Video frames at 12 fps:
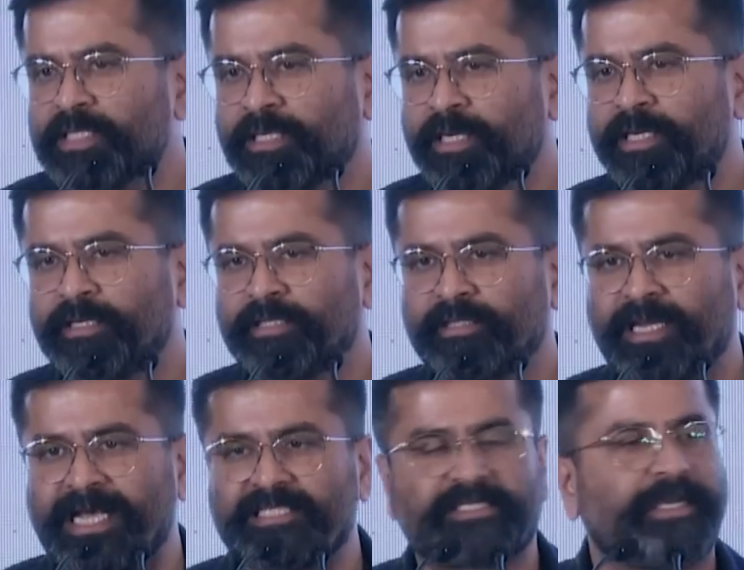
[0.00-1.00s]
Correct? In the
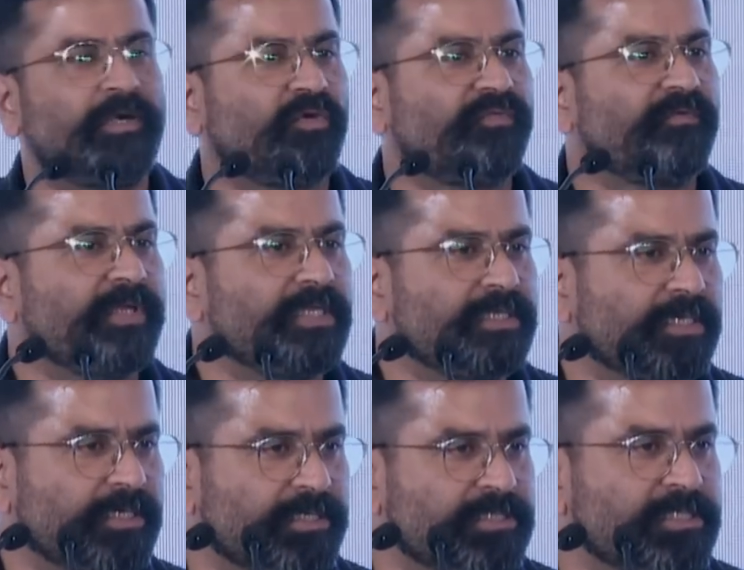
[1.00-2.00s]
last 10 to 15
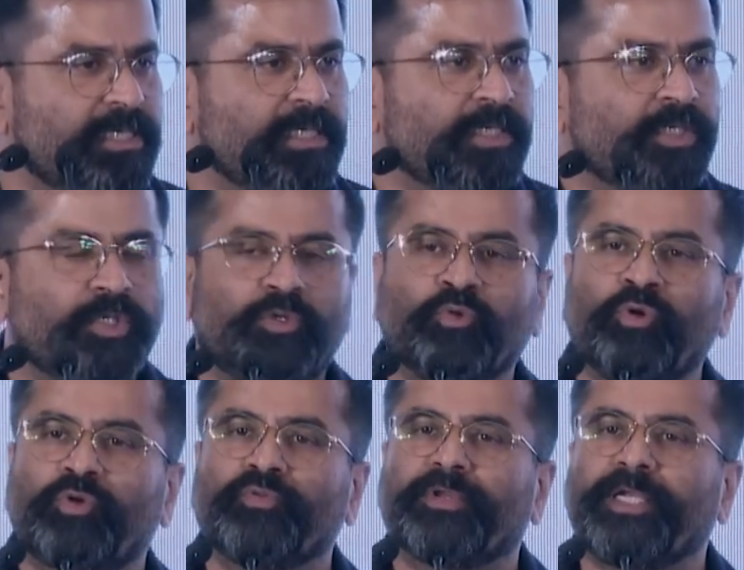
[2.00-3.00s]
years, 2
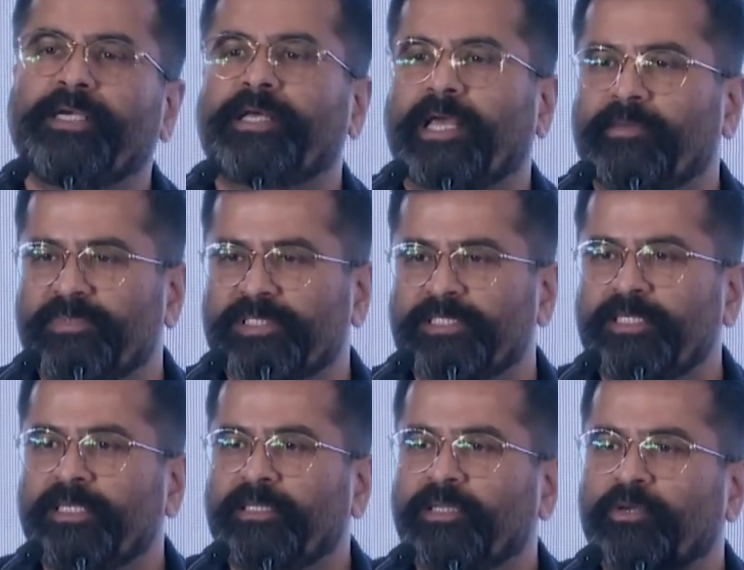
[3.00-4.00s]
to 3
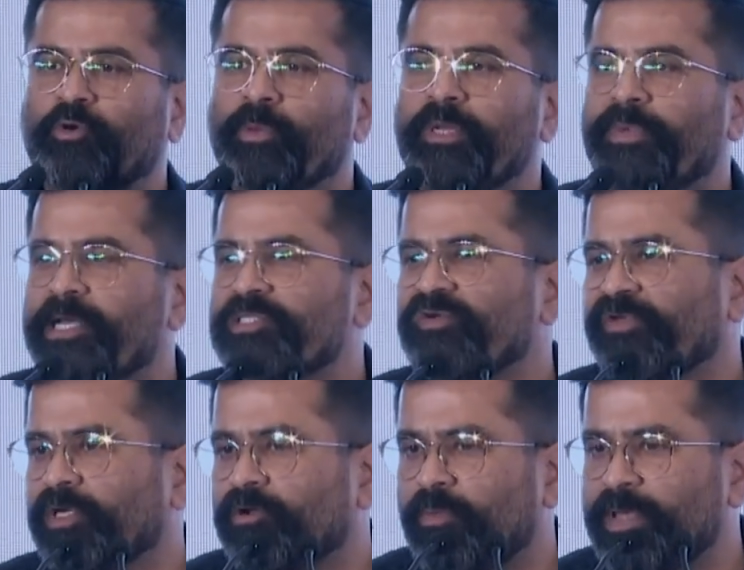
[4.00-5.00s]
times, the Nobel Prize of
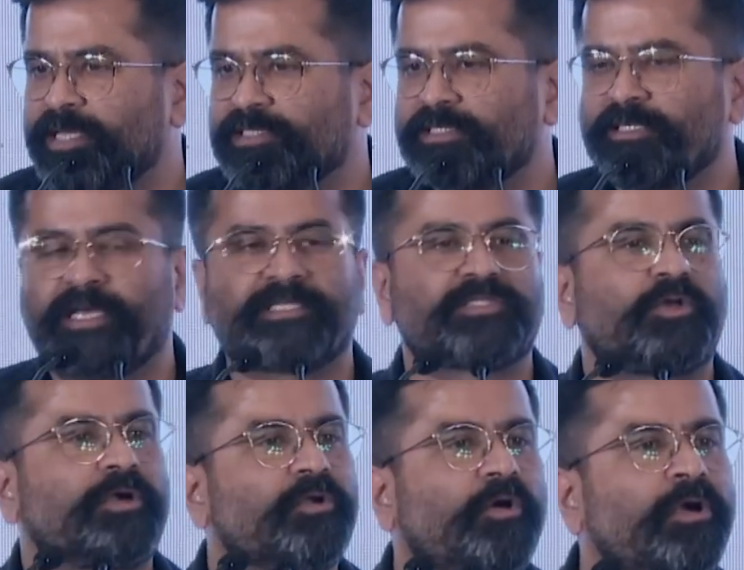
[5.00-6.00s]
Economics has
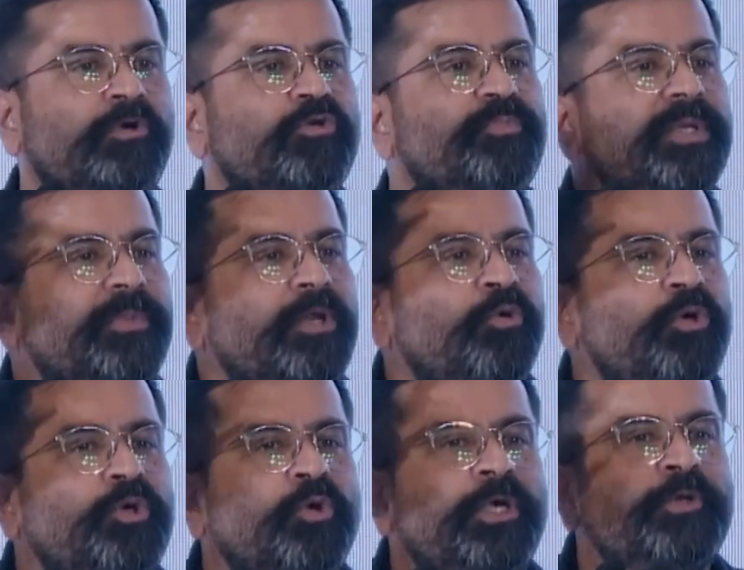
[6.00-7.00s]
not gone to people who
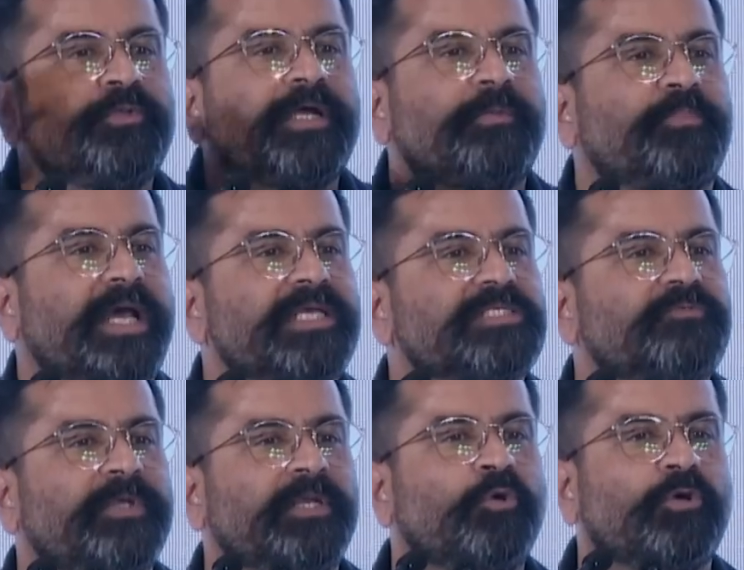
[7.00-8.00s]
told you that price
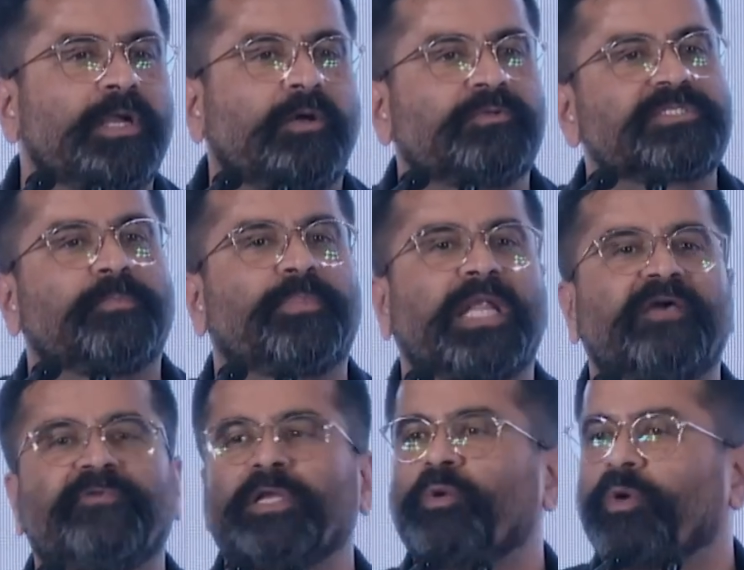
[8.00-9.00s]
will go down, supply
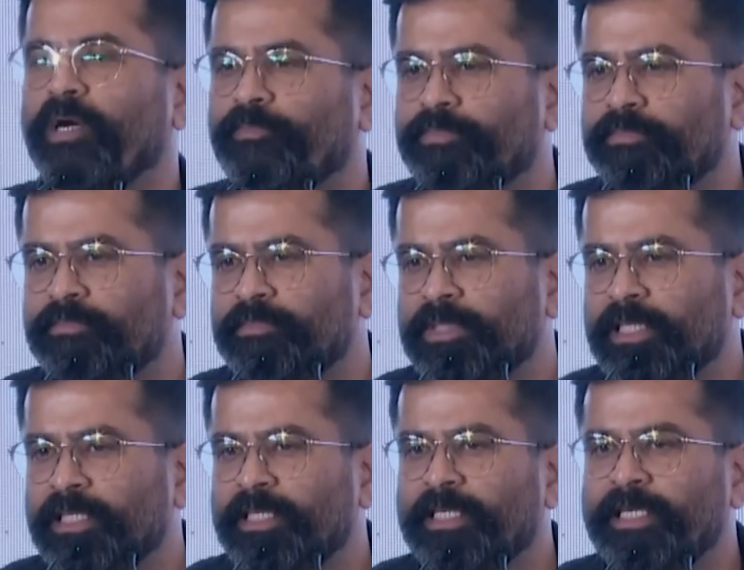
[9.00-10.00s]
will go up.
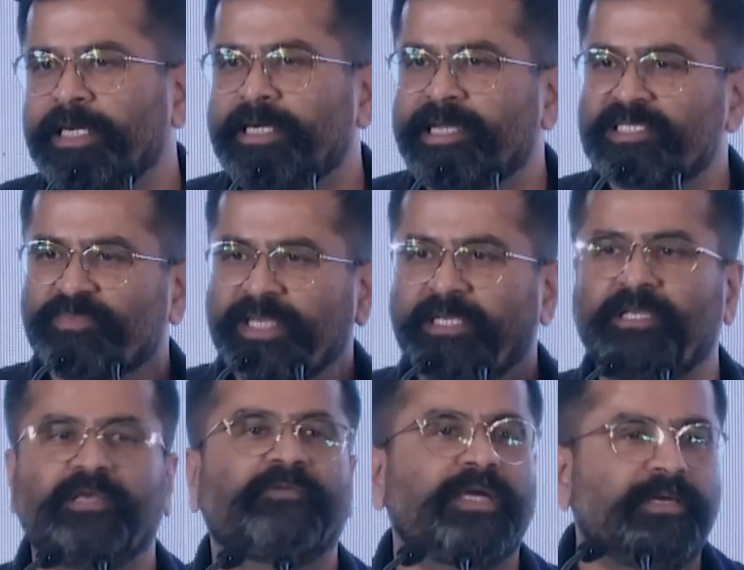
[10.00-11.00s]
It has been
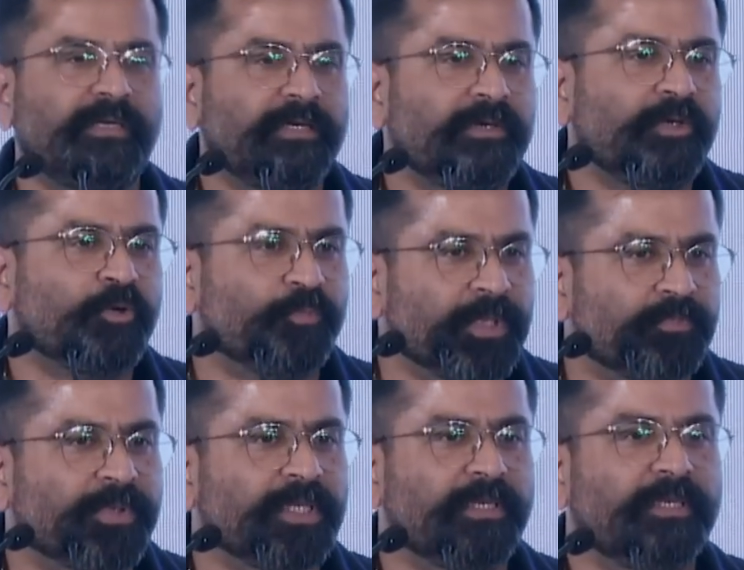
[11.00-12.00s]
given to
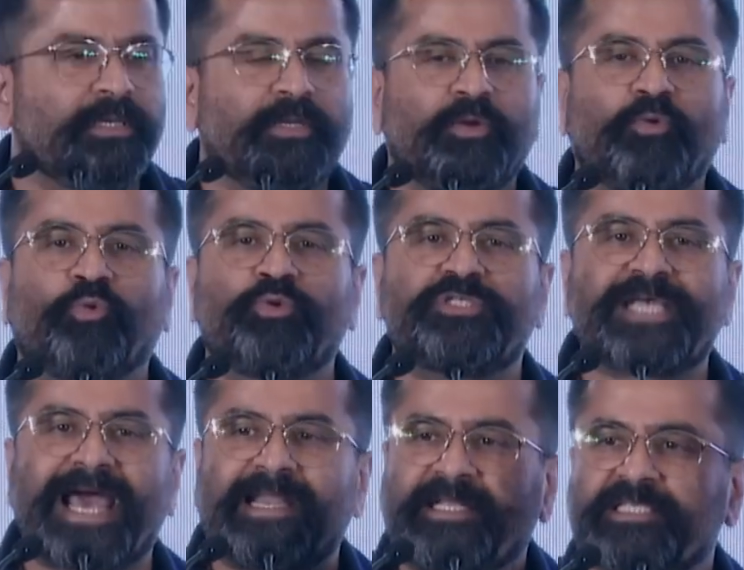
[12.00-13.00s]
people who
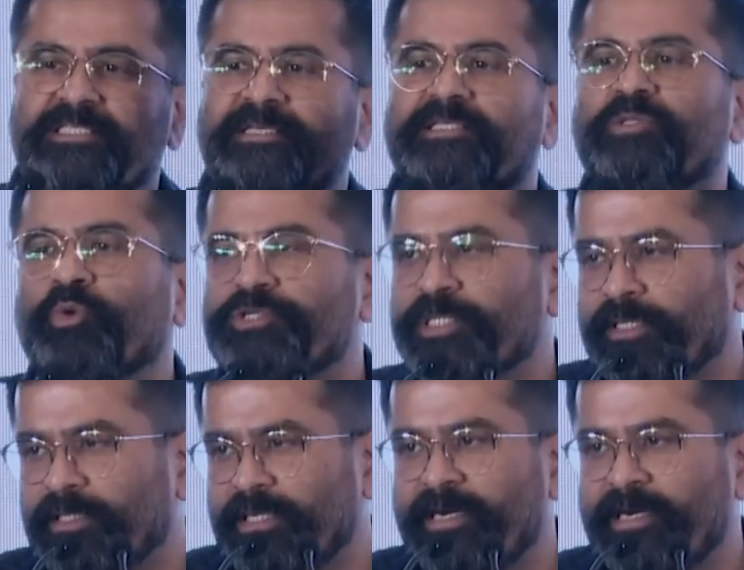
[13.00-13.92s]
challenge this notion.